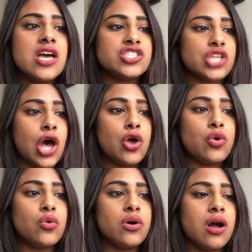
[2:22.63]

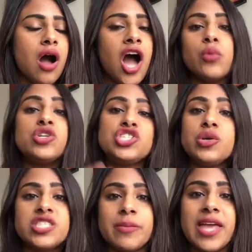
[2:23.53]
So I would do
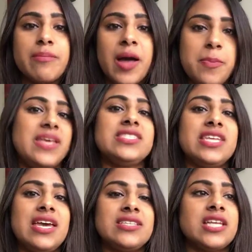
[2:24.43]
something in my business,